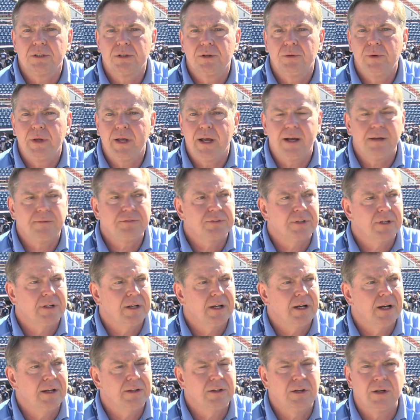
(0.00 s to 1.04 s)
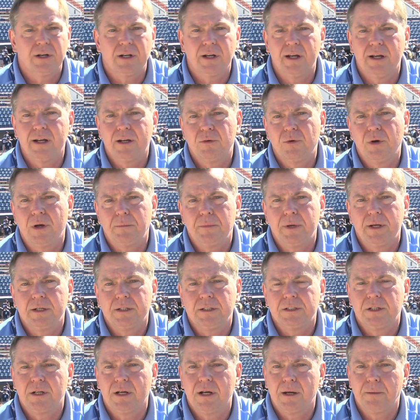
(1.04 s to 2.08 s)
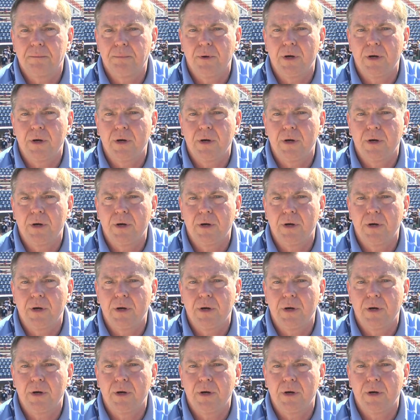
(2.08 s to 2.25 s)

We have other equipment